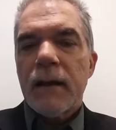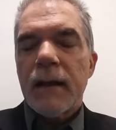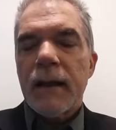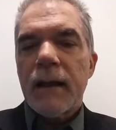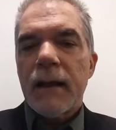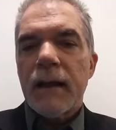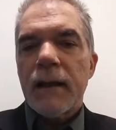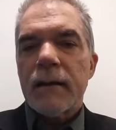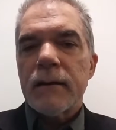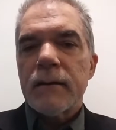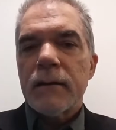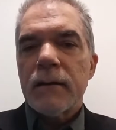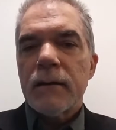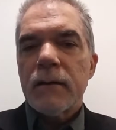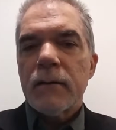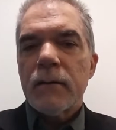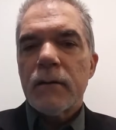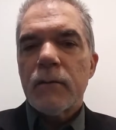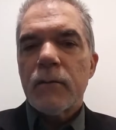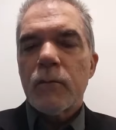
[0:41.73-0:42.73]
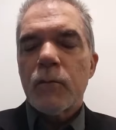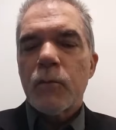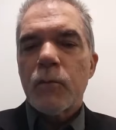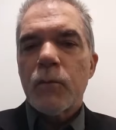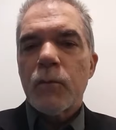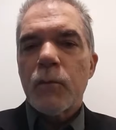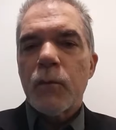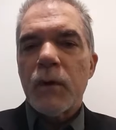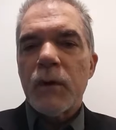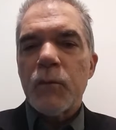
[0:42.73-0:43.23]
And
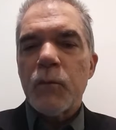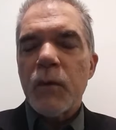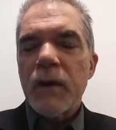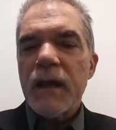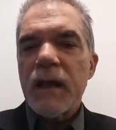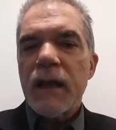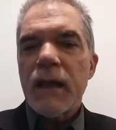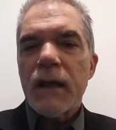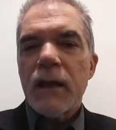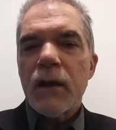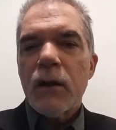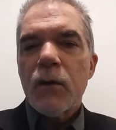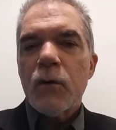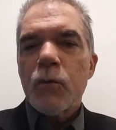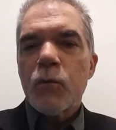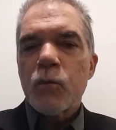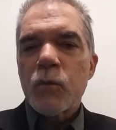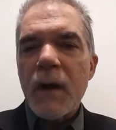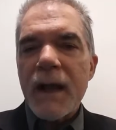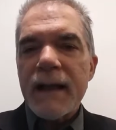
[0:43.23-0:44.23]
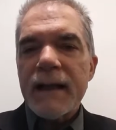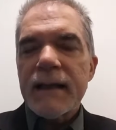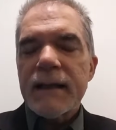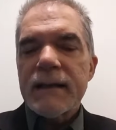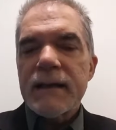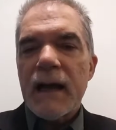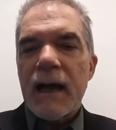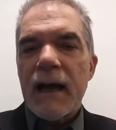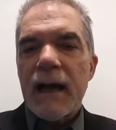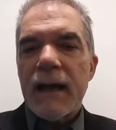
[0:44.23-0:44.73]
when we
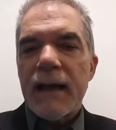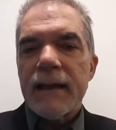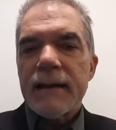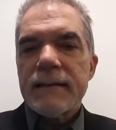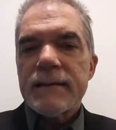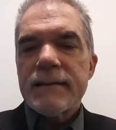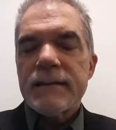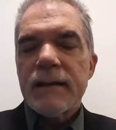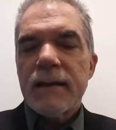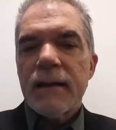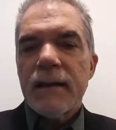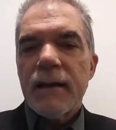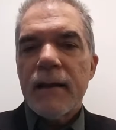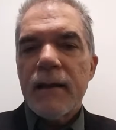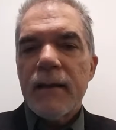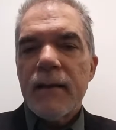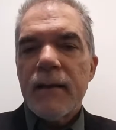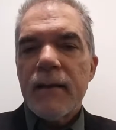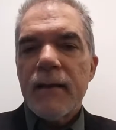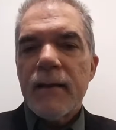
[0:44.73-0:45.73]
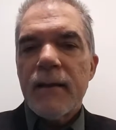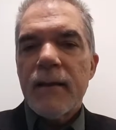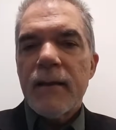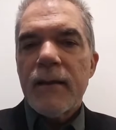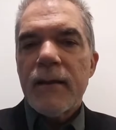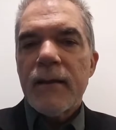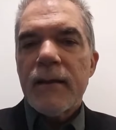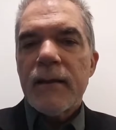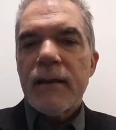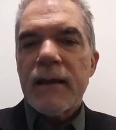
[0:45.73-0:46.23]
recognize
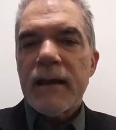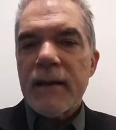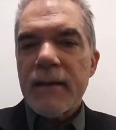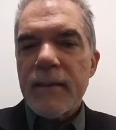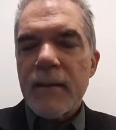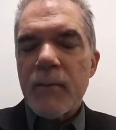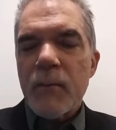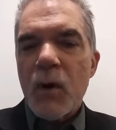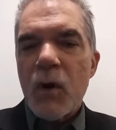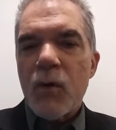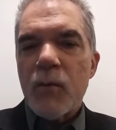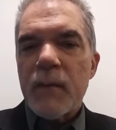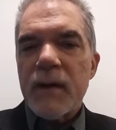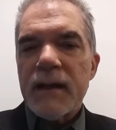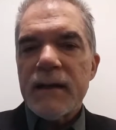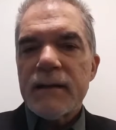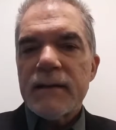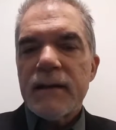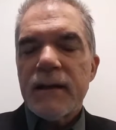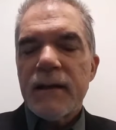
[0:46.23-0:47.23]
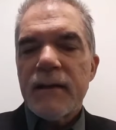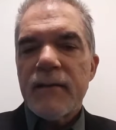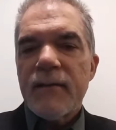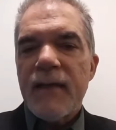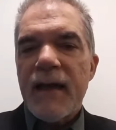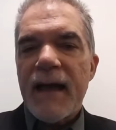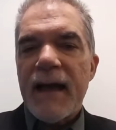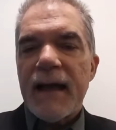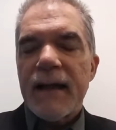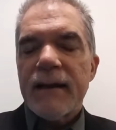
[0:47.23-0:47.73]
in the moment
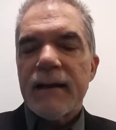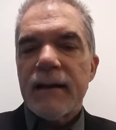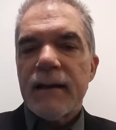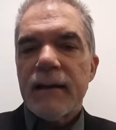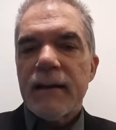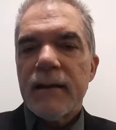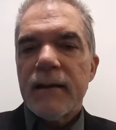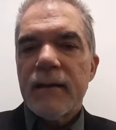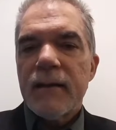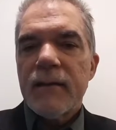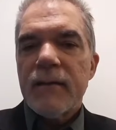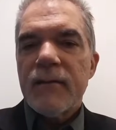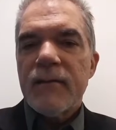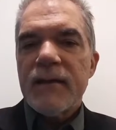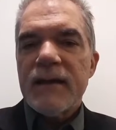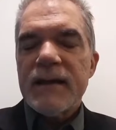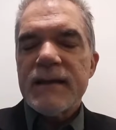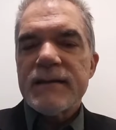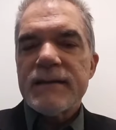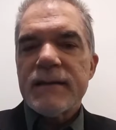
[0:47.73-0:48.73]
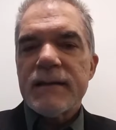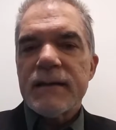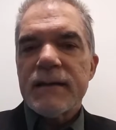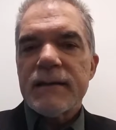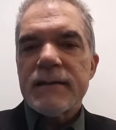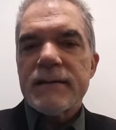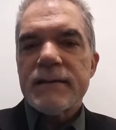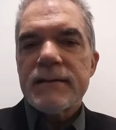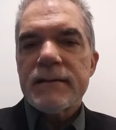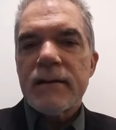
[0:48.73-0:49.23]
that these
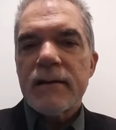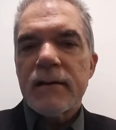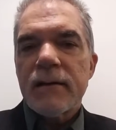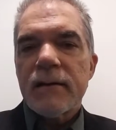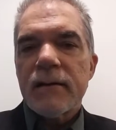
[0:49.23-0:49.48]
things